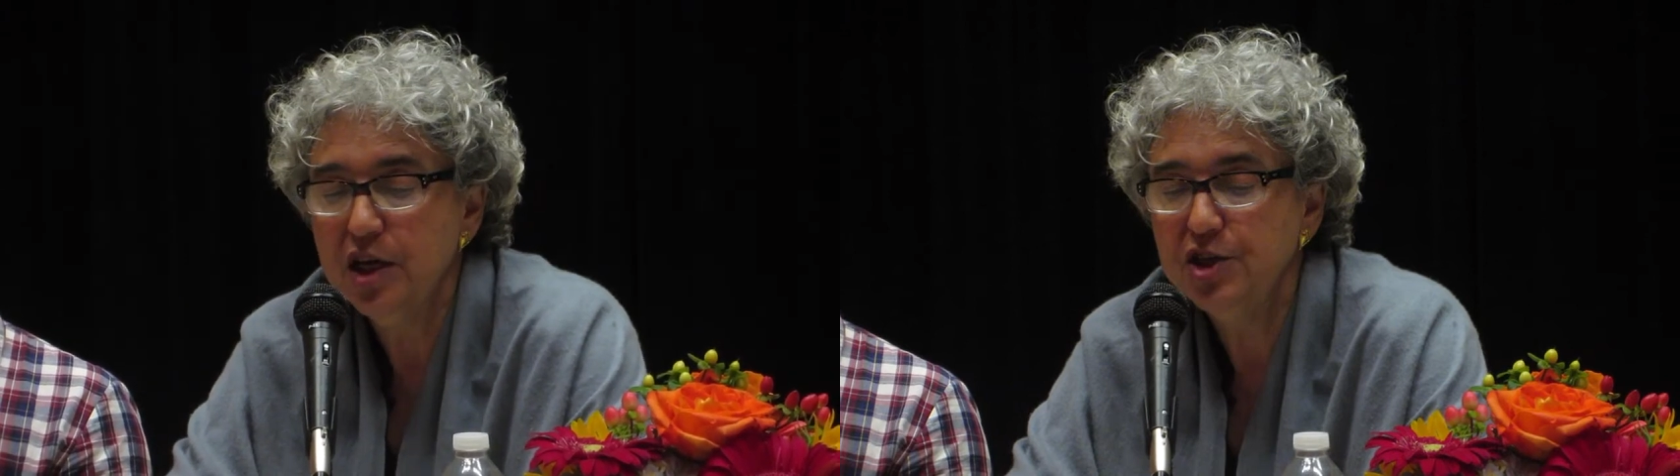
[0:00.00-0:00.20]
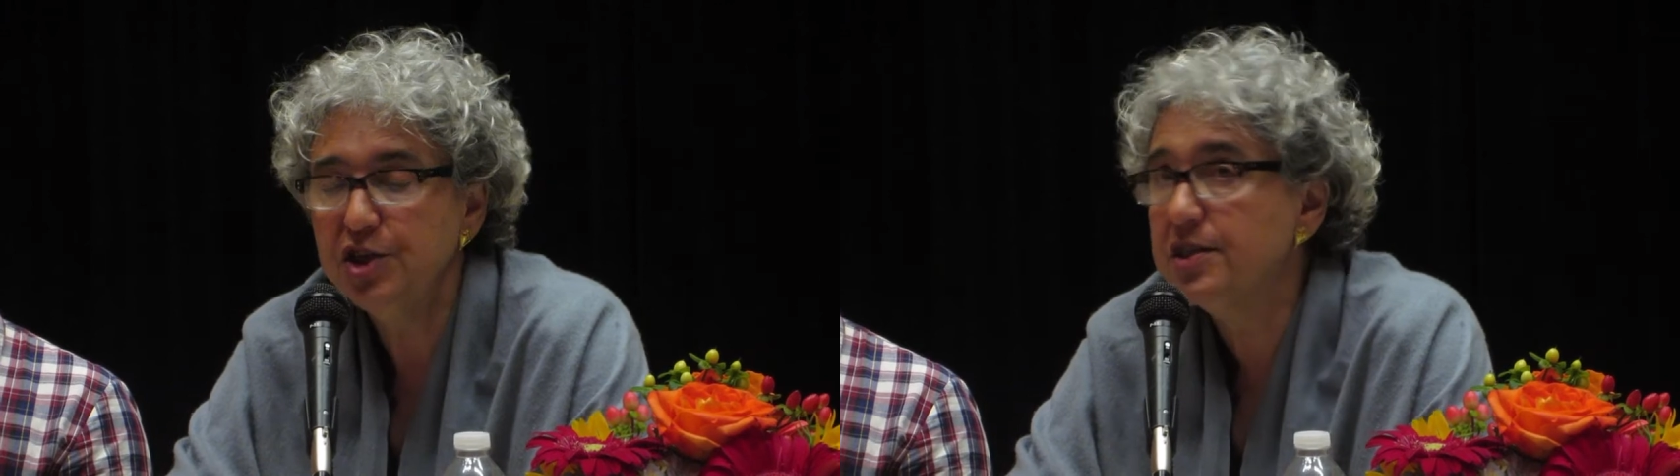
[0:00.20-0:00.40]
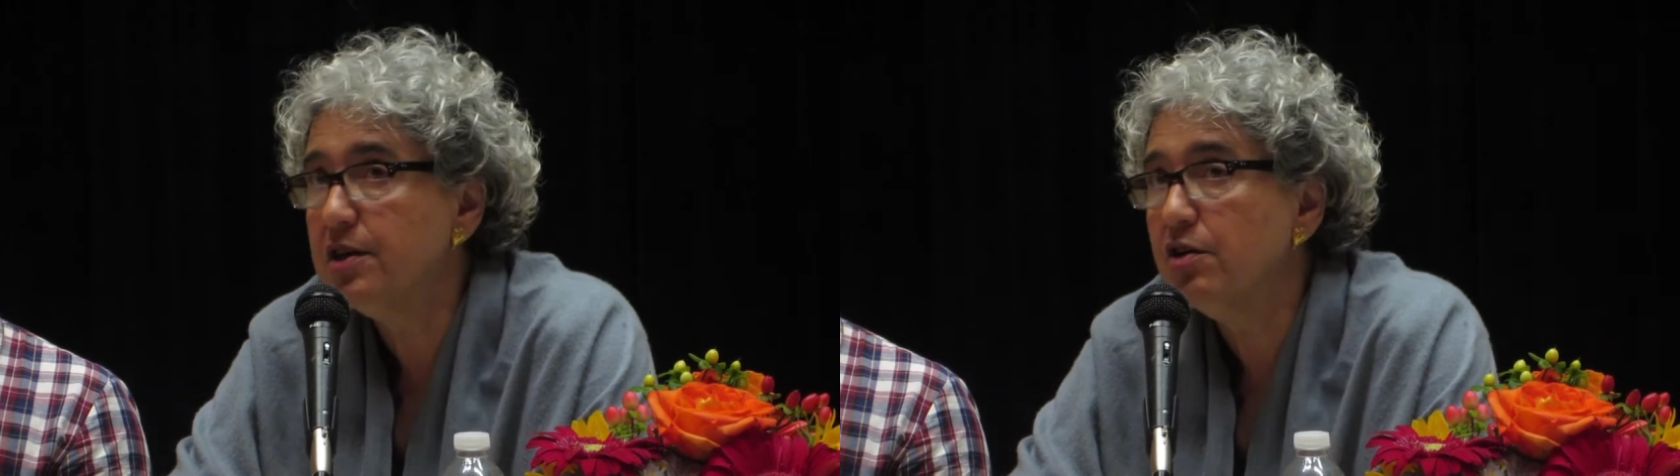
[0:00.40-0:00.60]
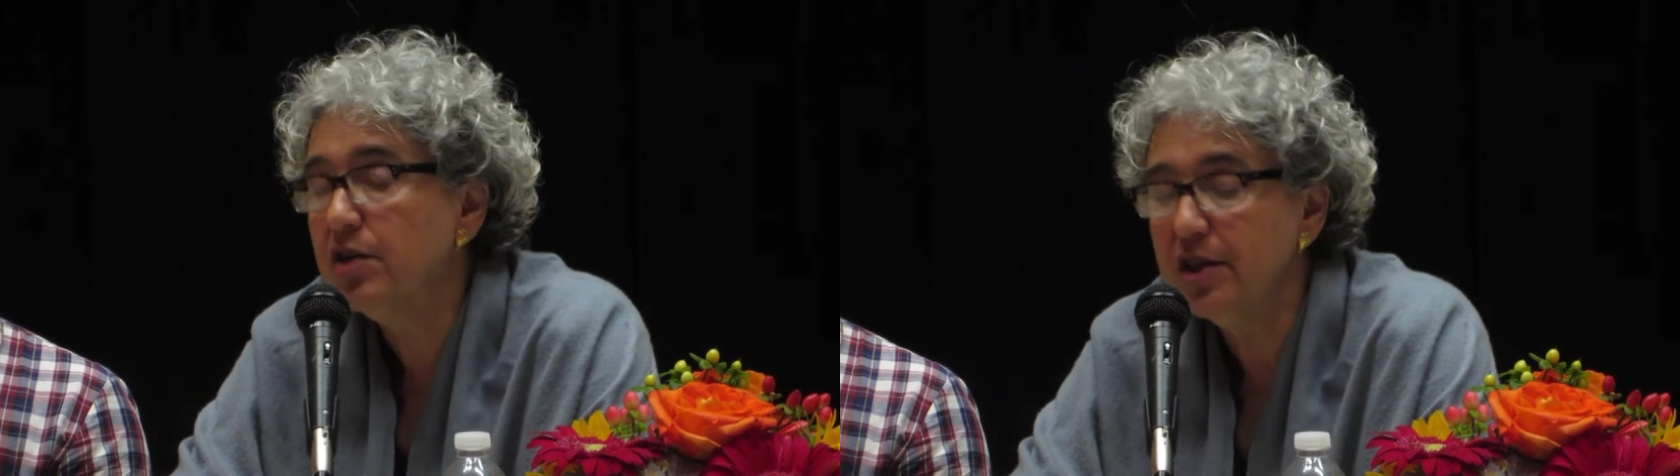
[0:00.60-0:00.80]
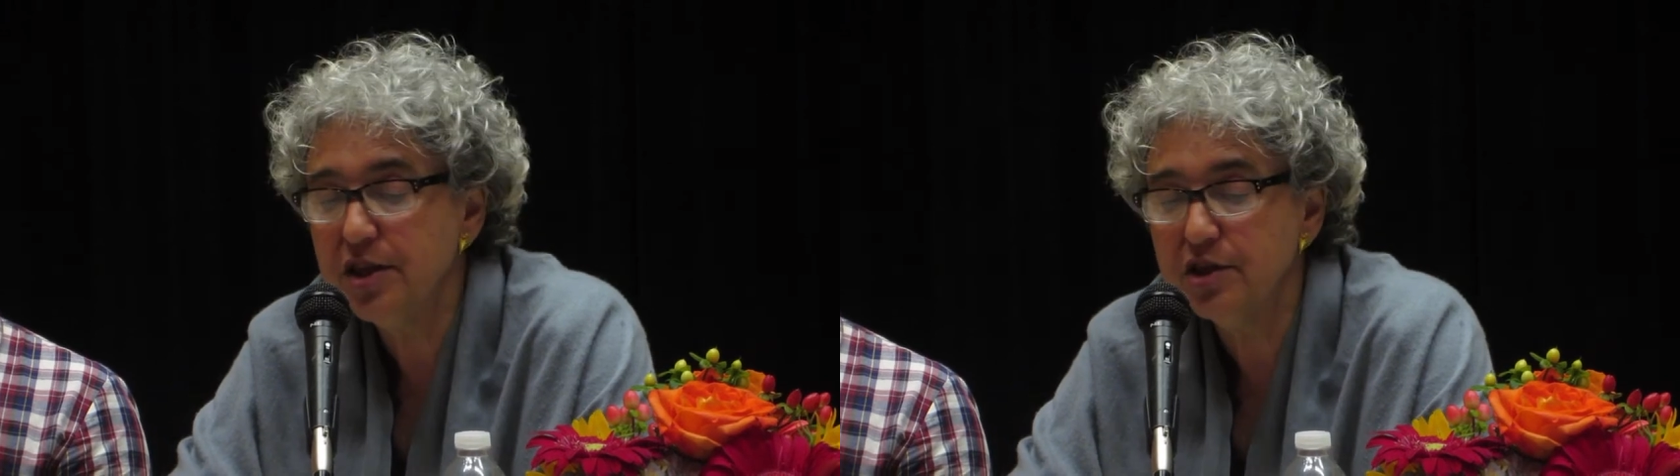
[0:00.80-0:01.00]
She is
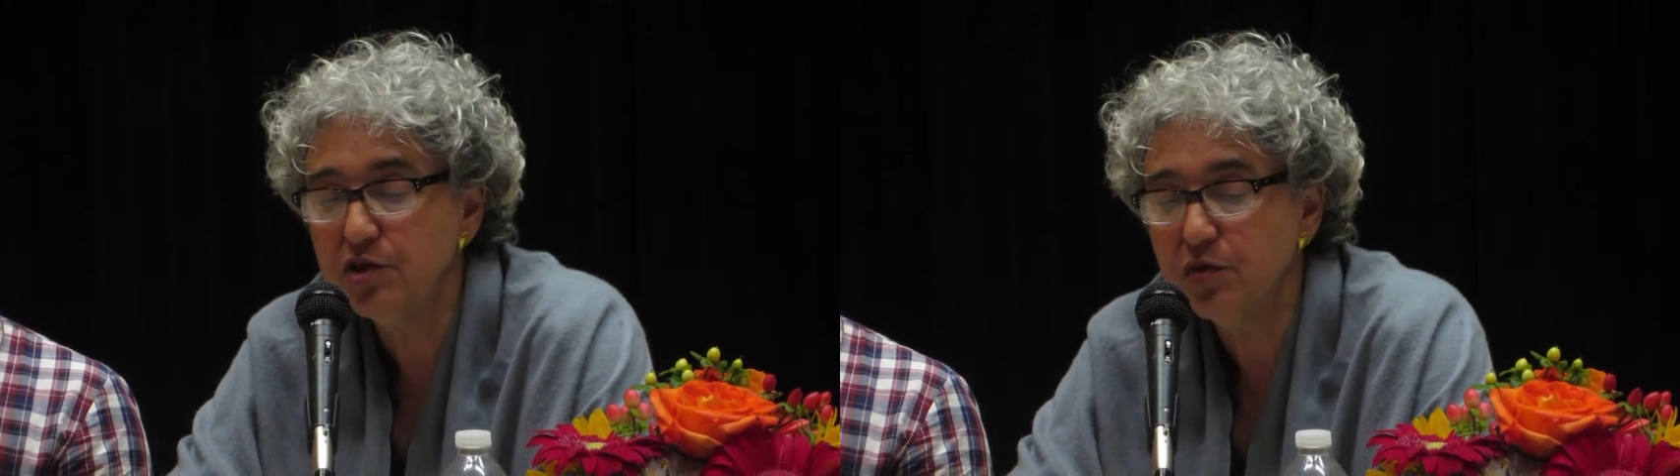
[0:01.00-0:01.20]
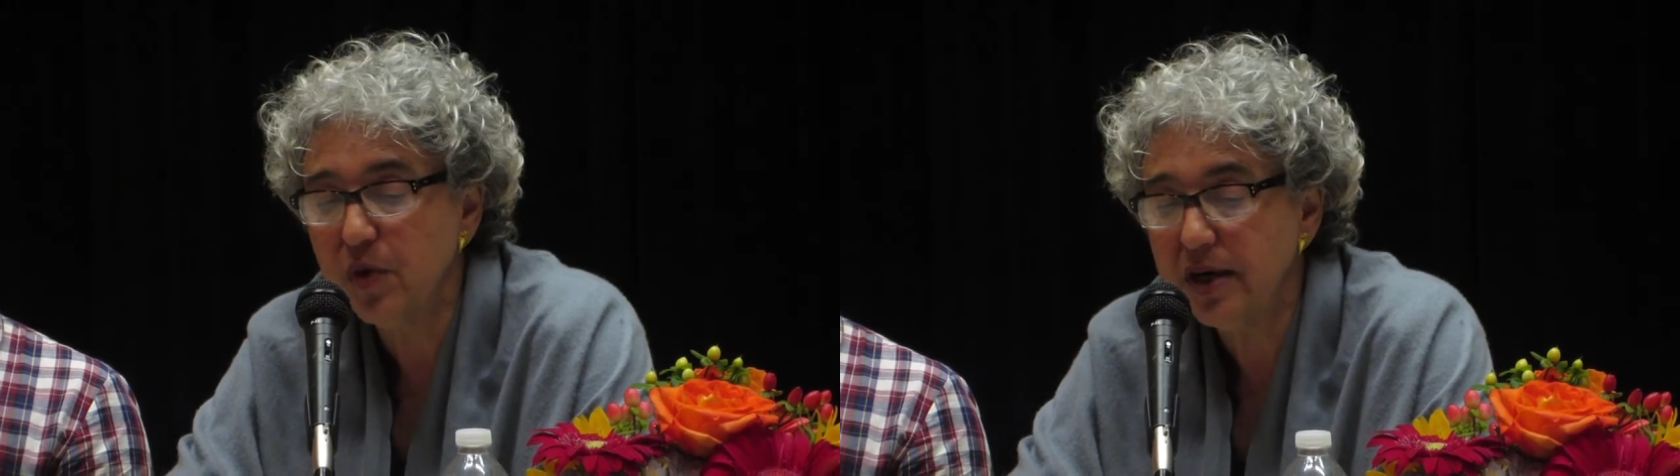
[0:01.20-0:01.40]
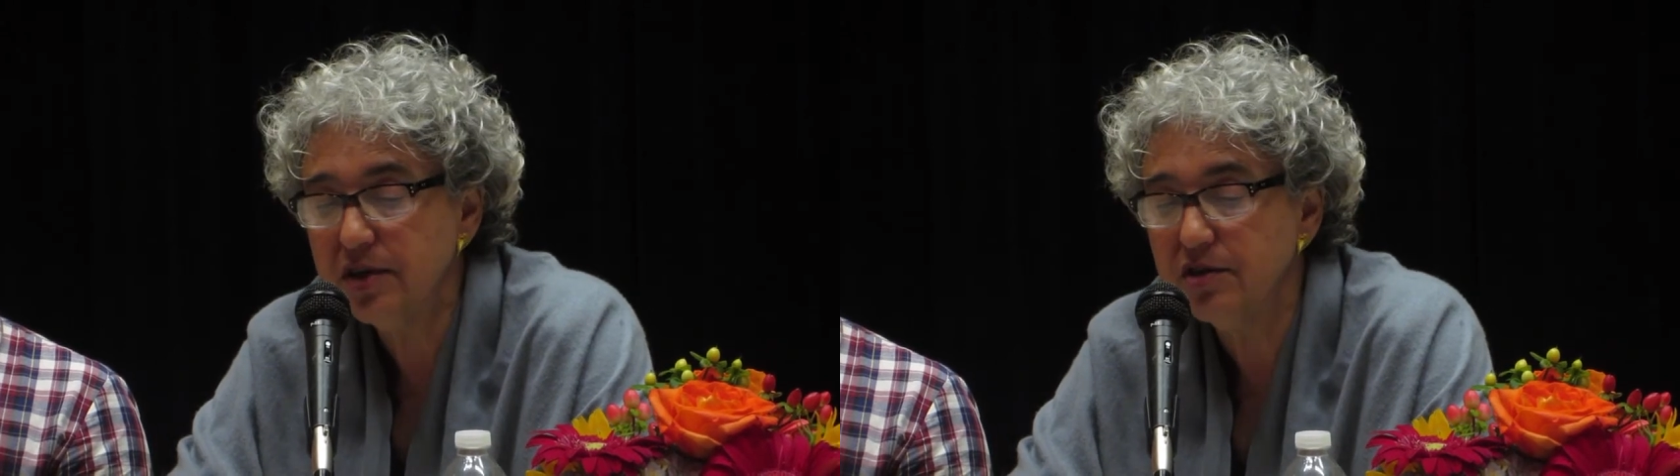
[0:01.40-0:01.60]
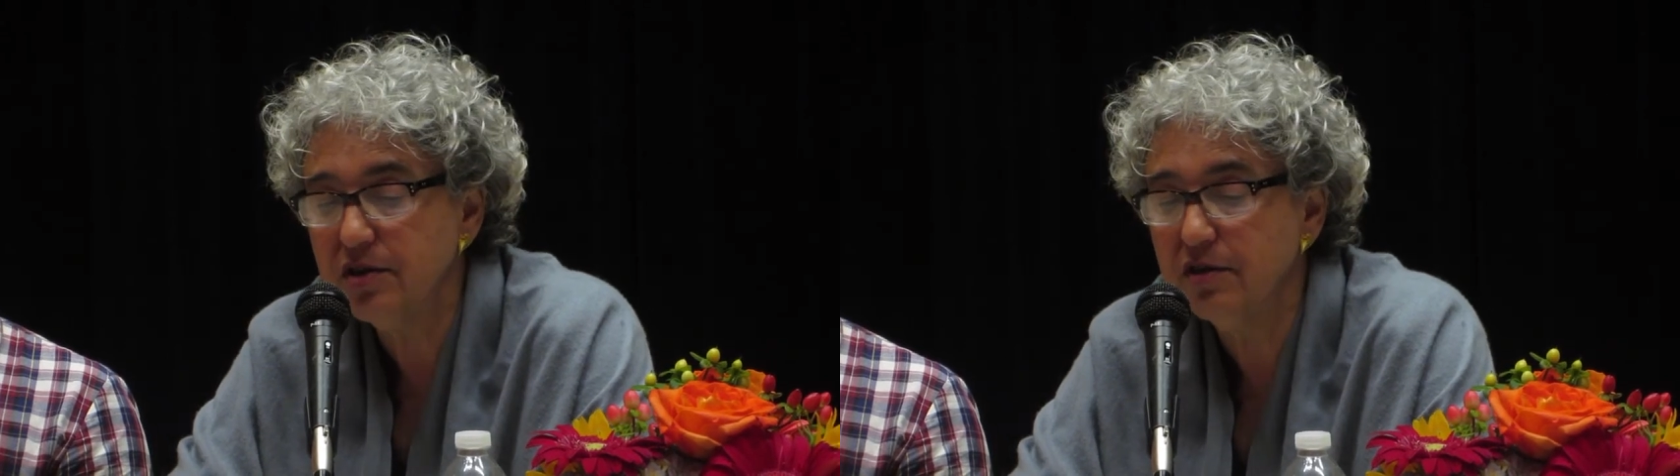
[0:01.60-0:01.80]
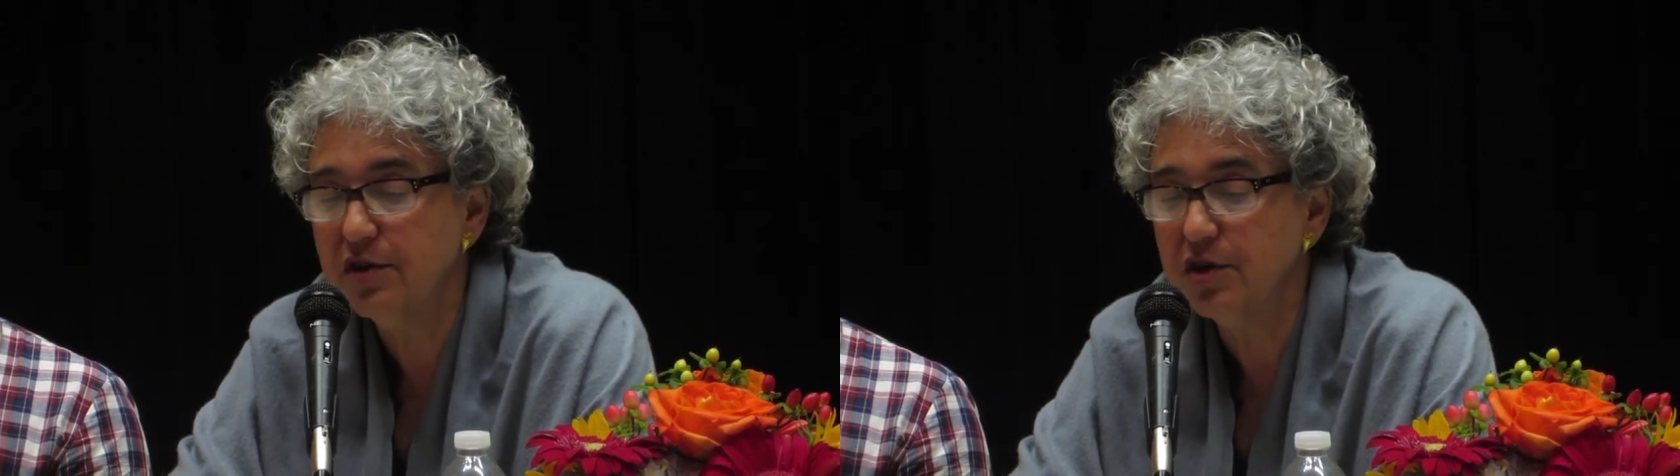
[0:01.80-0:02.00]
currently the
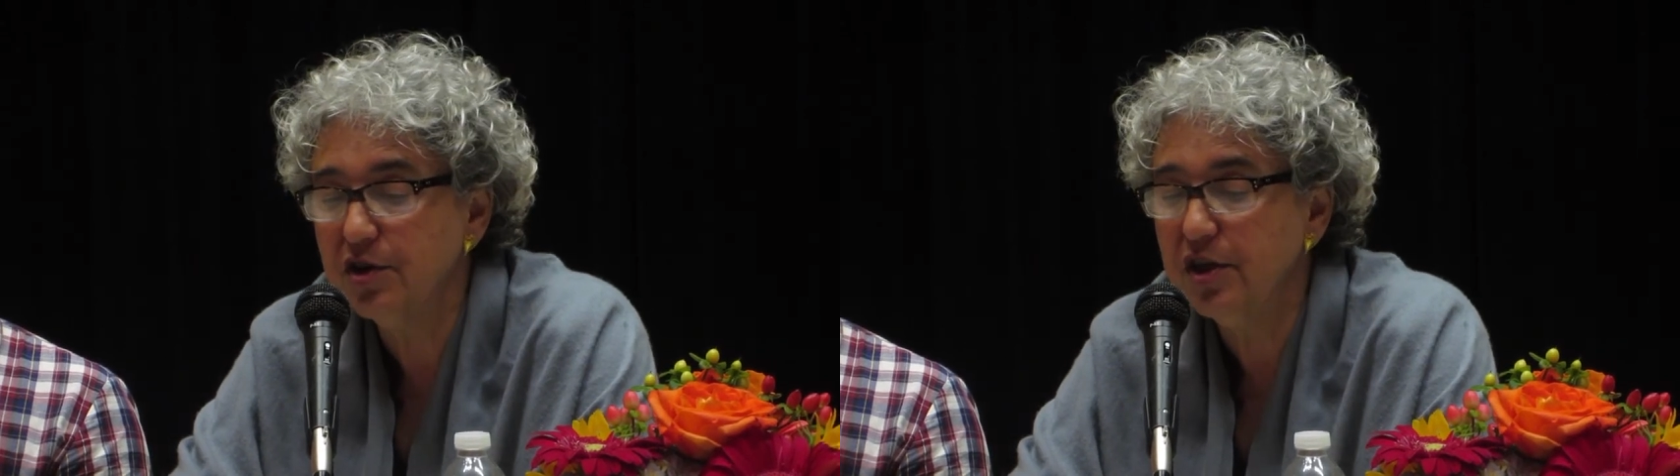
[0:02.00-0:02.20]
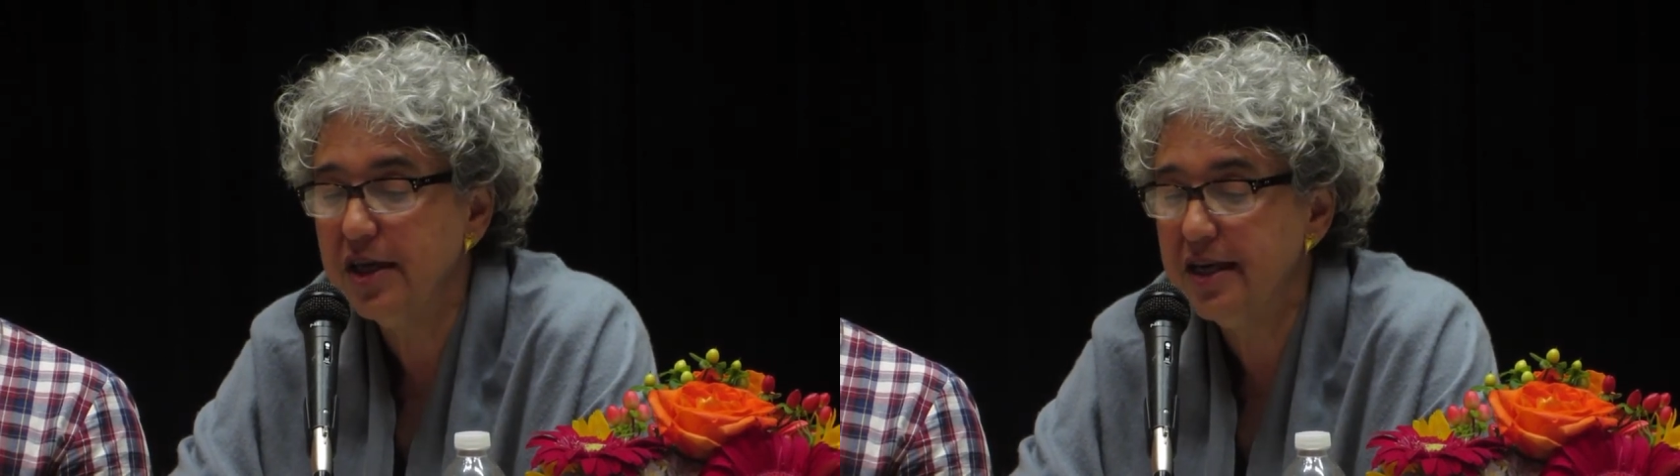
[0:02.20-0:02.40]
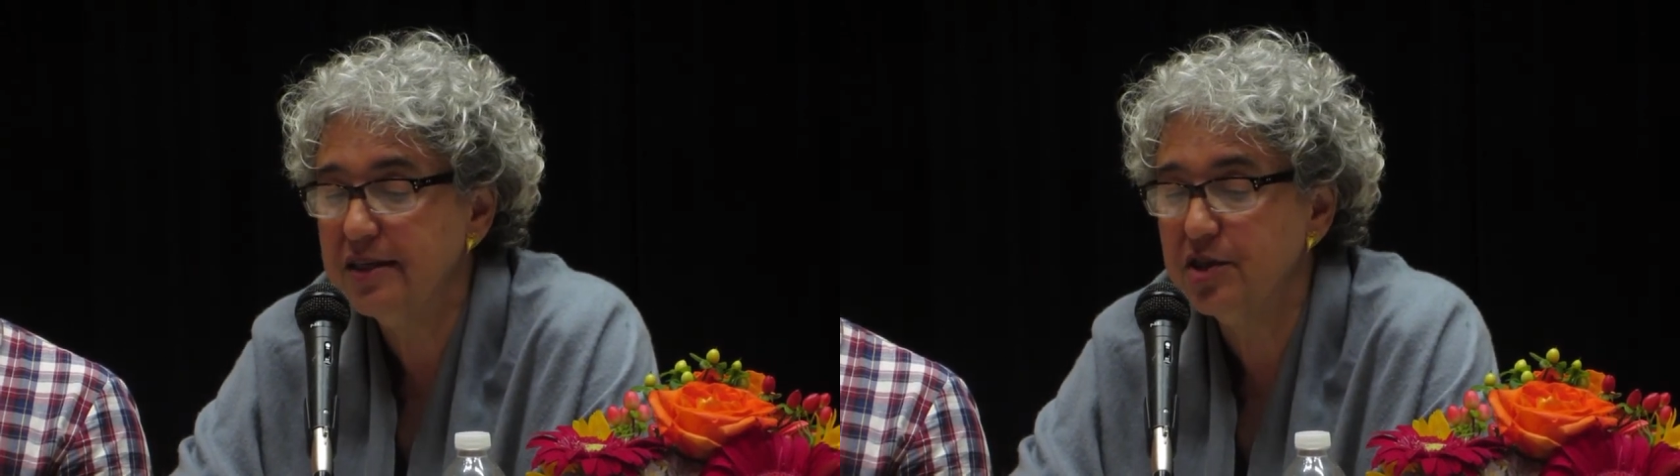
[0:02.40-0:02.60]
director of the Early Head